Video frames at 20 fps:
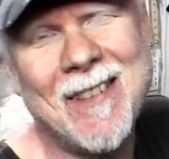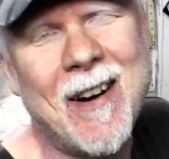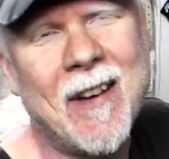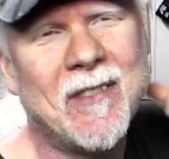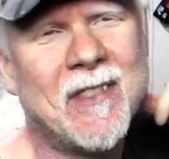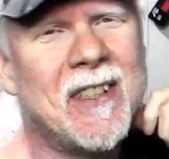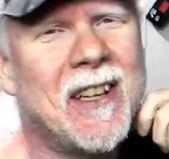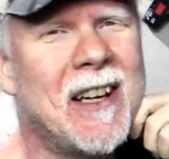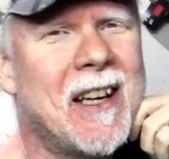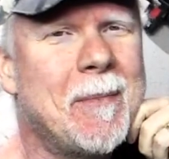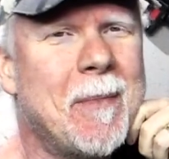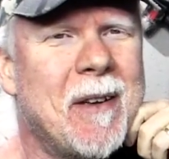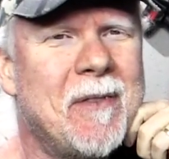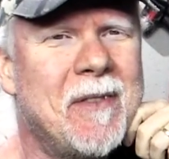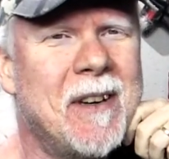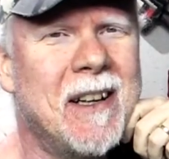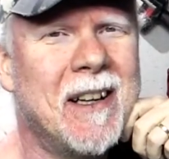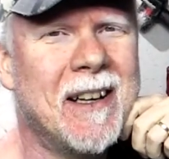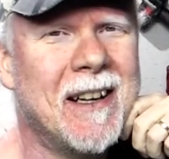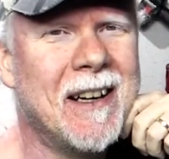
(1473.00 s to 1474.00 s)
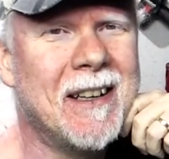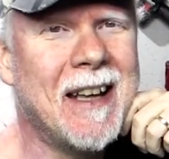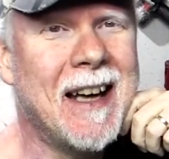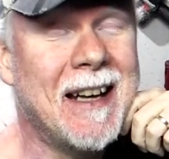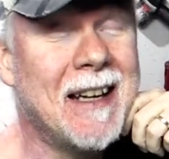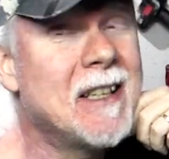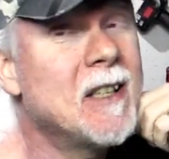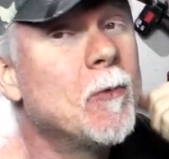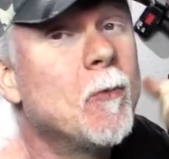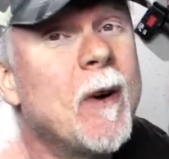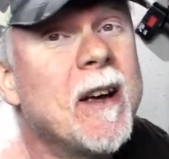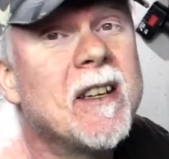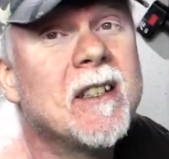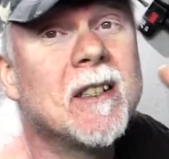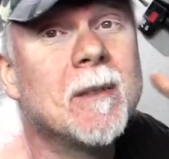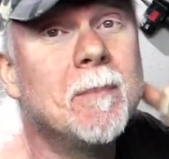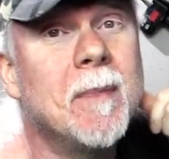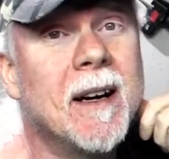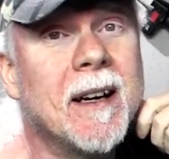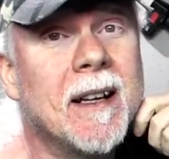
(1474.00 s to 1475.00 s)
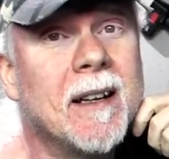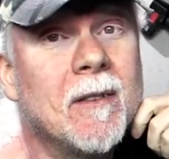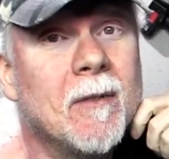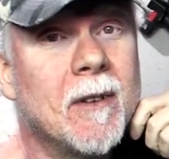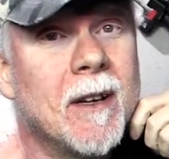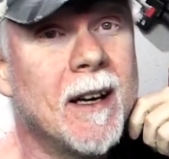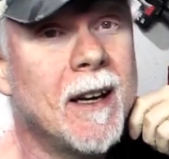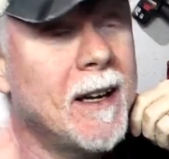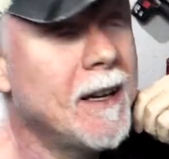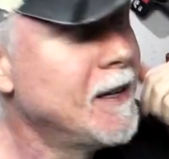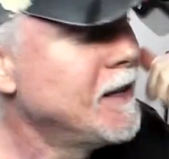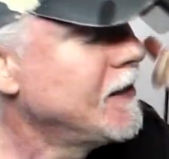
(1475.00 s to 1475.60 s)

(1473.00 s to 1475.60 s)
don't have to tell you my feeling on that. It's a waste of money, okay?